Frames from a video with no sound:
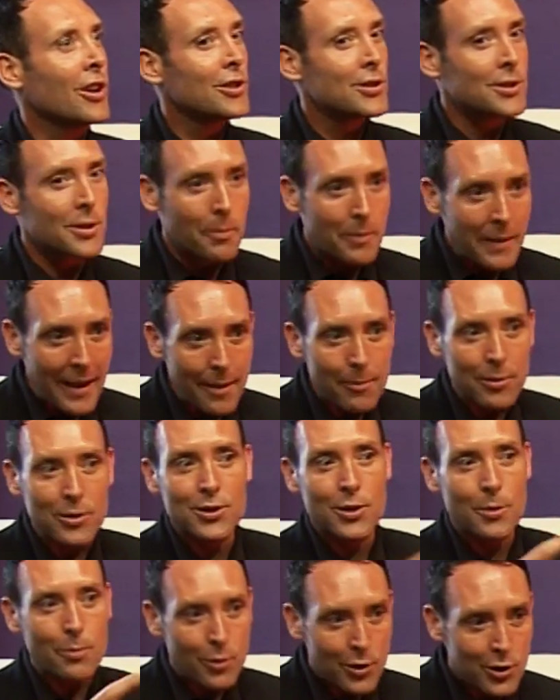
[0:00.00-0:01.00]
to be able
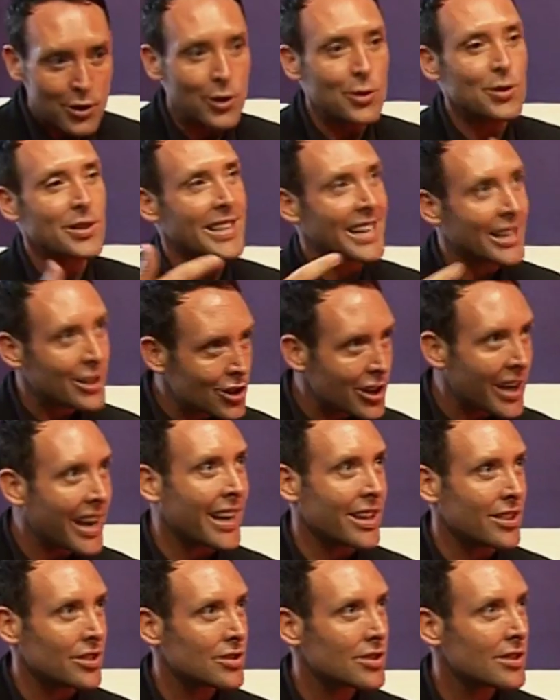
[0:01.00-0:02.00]
to produce that
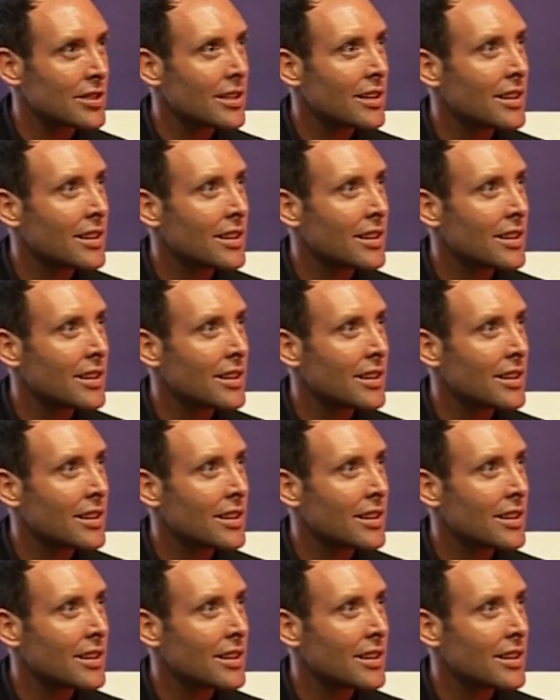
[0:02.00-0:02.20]
change.